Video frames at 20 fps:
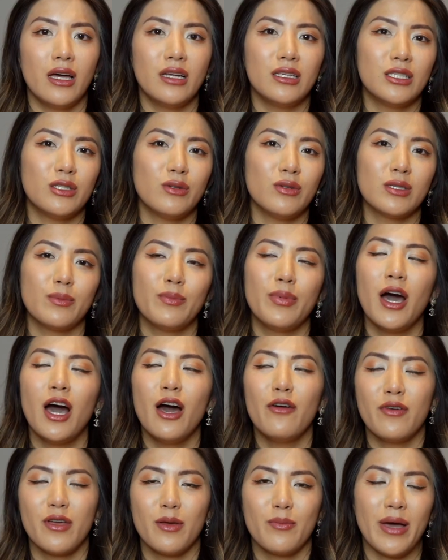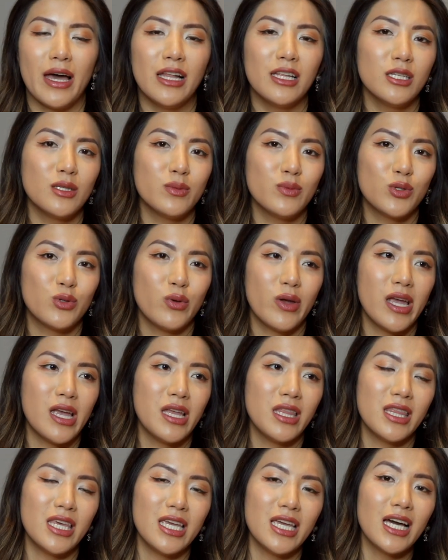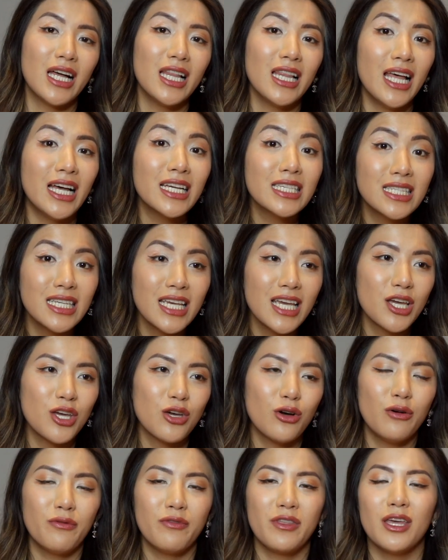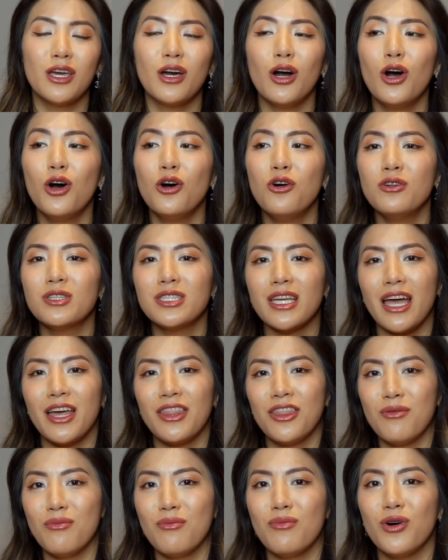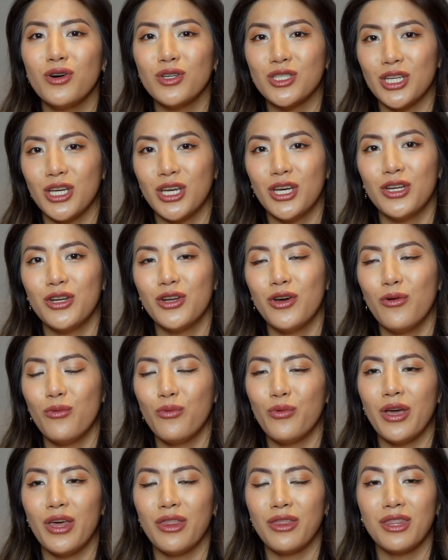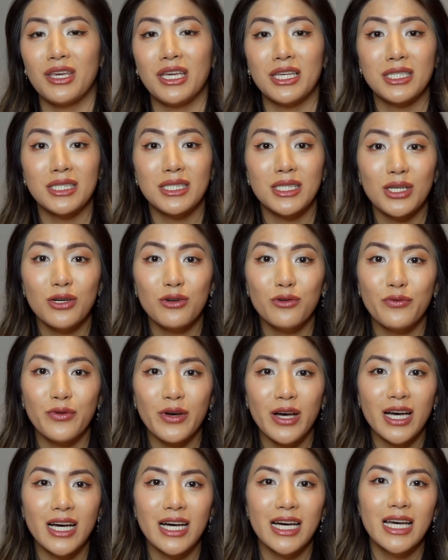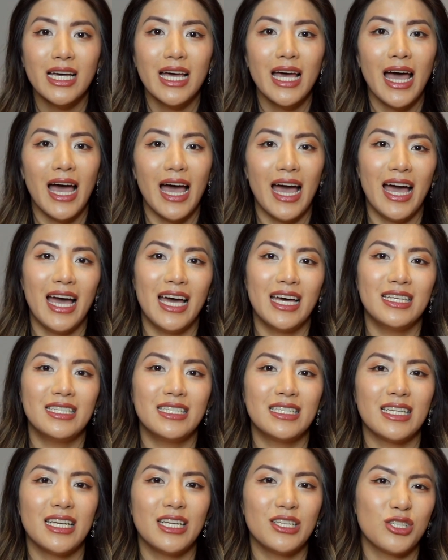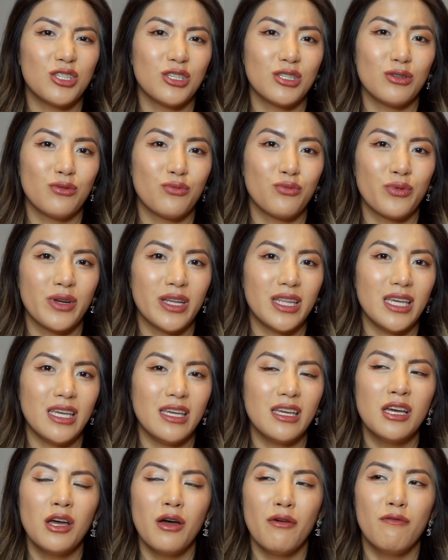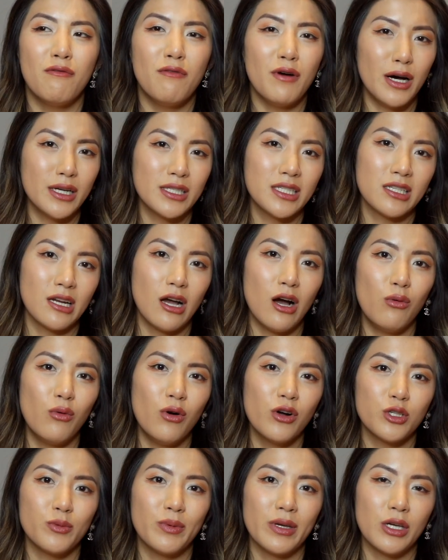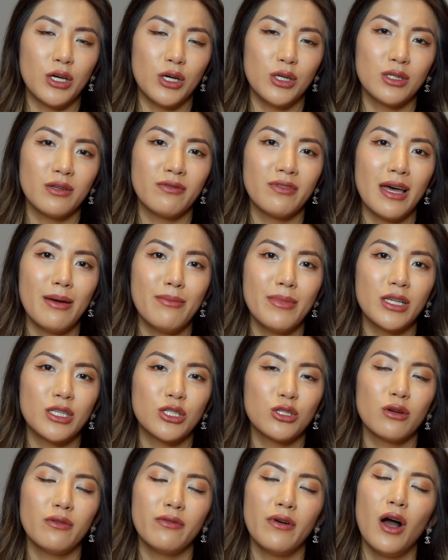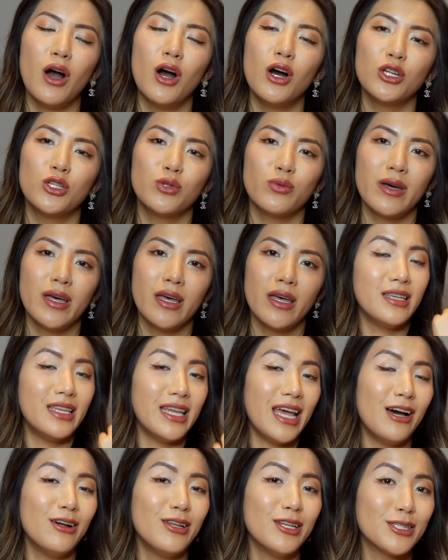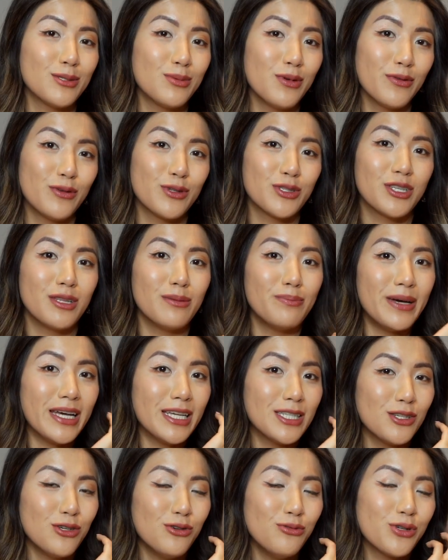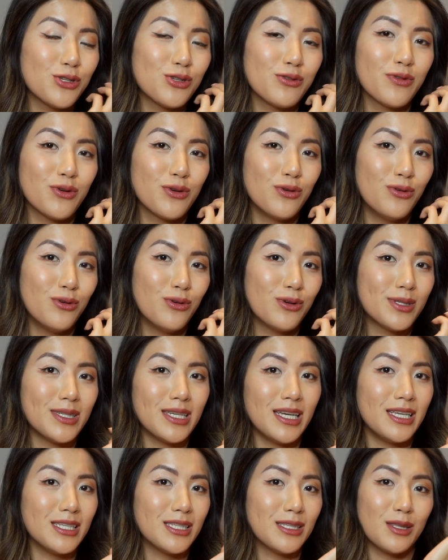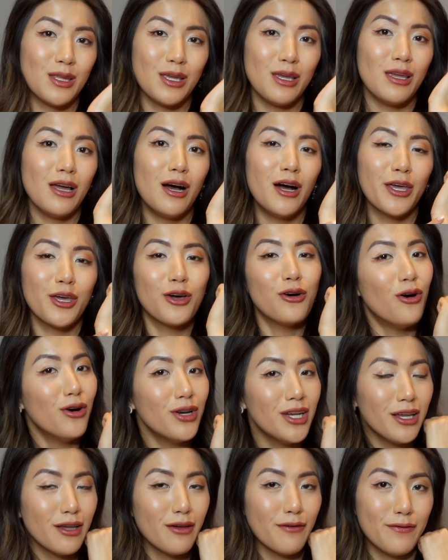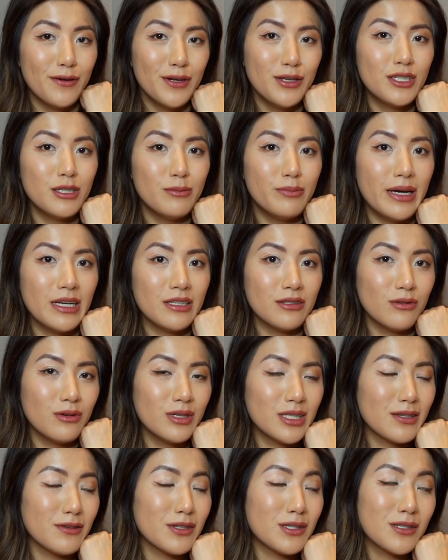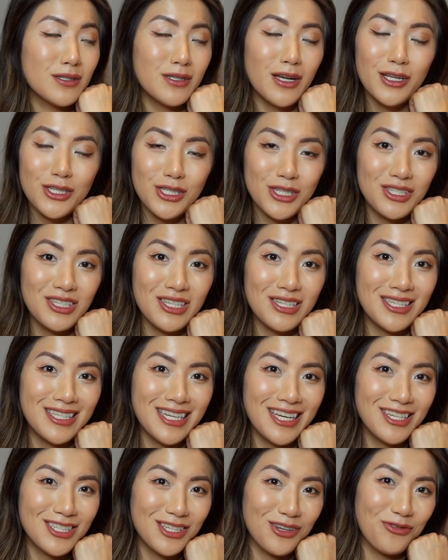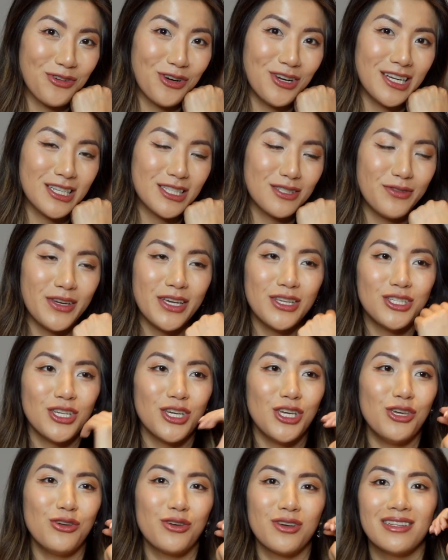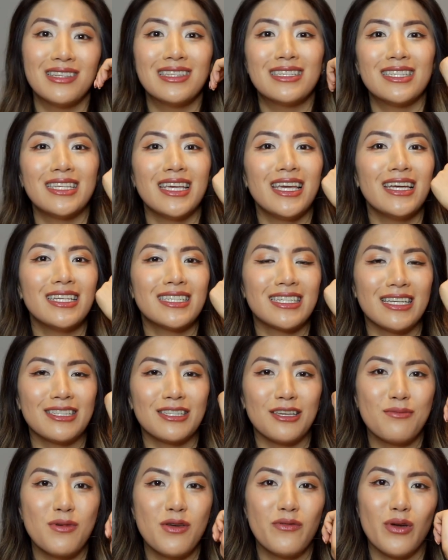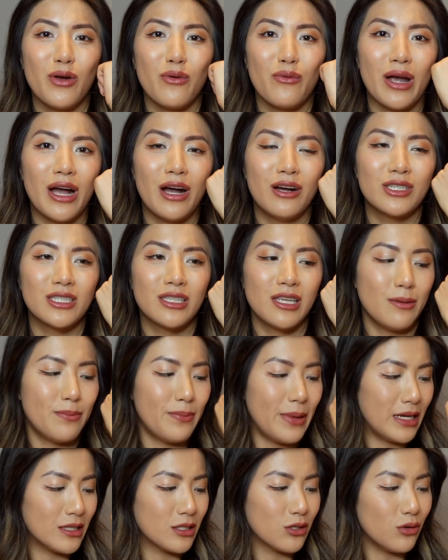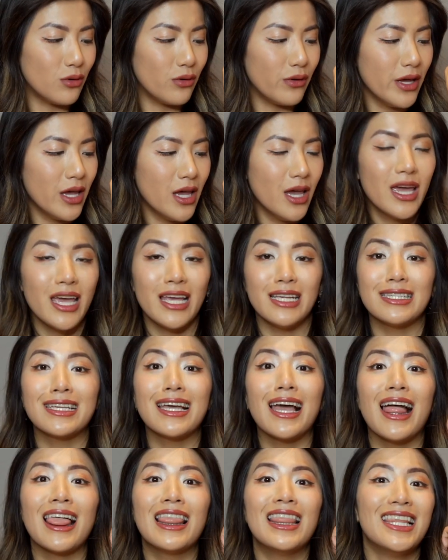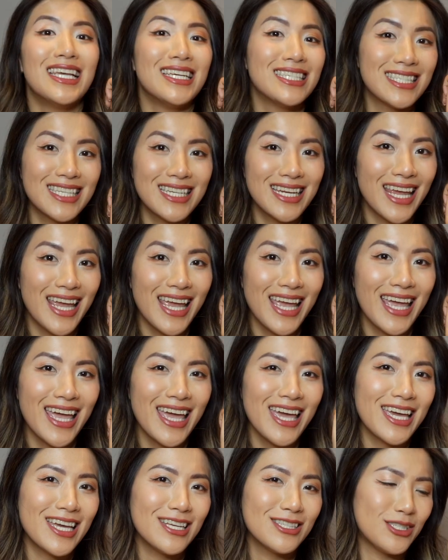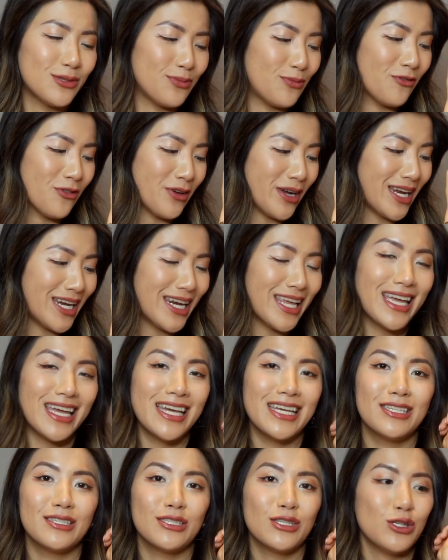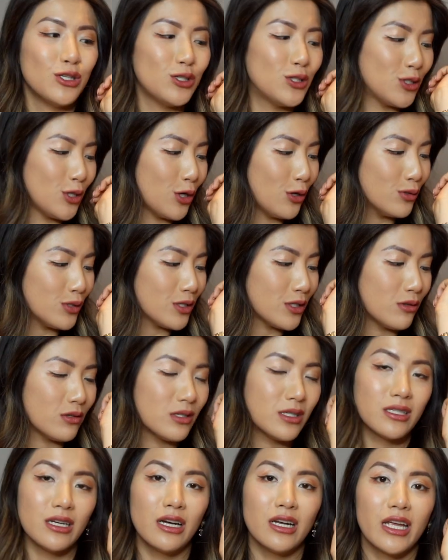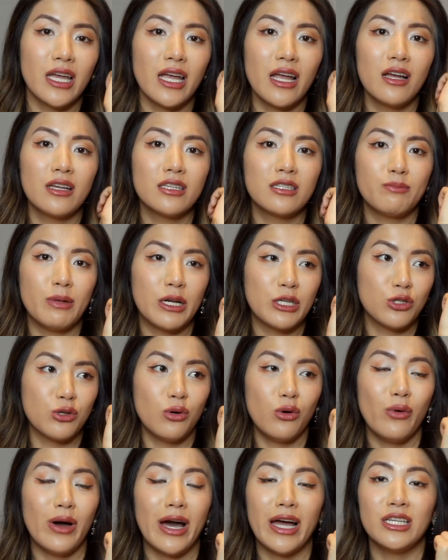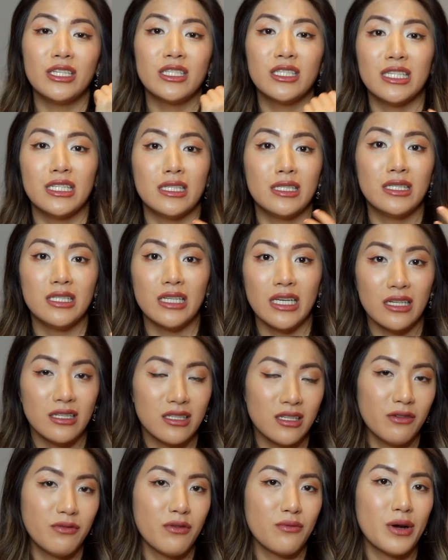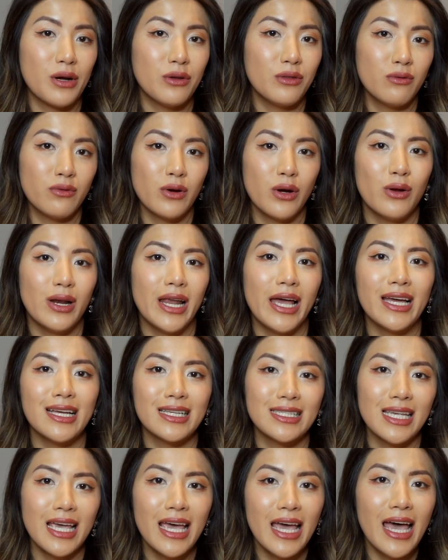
And so it's a perfect balance between the classic of the gold and the modern with the silver and it's just a really versatile watch because of that mixture of hardware. Now let's move on to the bezel, which of course is the iconic fluted bezel. It's a, such a distinctive Rolex feature. You can see it as I move it around. The bezel is glistening. It really is so, so stunning, special and distinctive around the Rolex.